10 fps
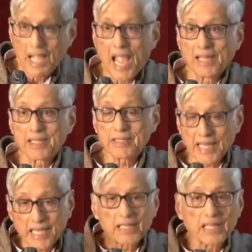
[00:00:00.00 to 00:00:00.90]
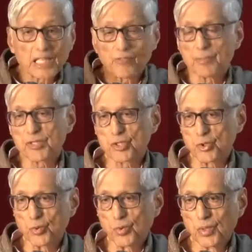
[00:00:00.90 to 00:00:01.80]
And the second thing we must
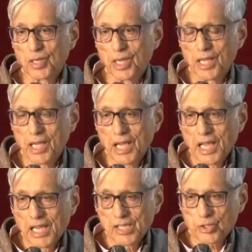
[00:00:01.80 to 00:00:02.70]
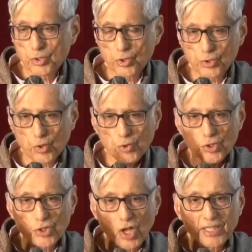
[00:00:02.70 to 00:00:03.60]
do is to show
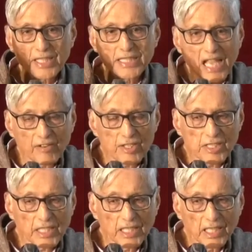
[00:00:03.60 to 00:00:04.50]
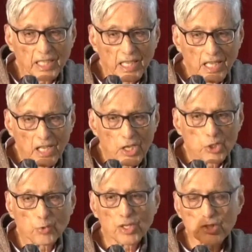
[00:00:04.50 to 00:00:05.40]
solidarity
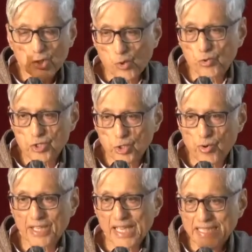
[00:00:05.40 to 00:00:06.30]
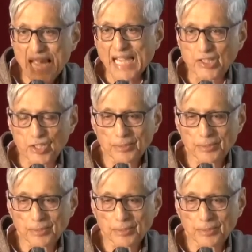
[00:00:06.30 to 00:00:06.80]
towards those who are attacked.